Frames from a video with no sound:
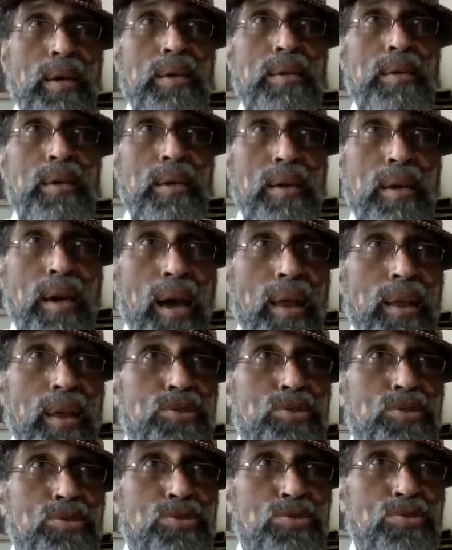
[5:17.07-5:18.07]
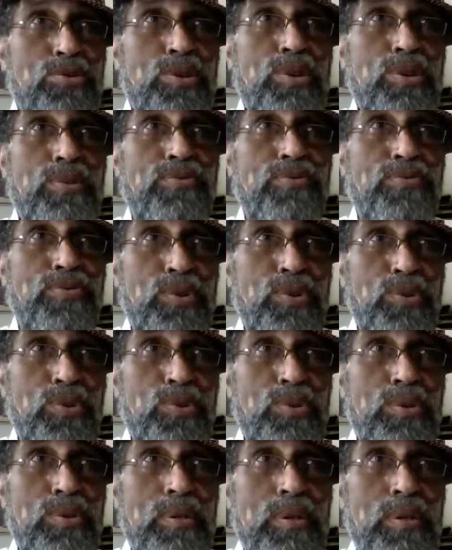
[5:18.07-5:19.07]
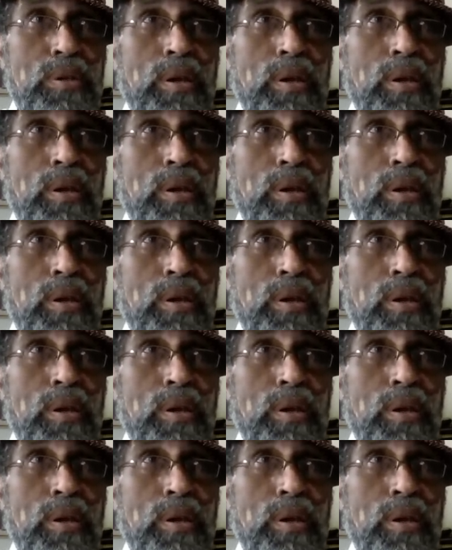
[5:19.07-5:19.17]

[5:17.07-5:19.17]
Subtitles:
You got to chew your food,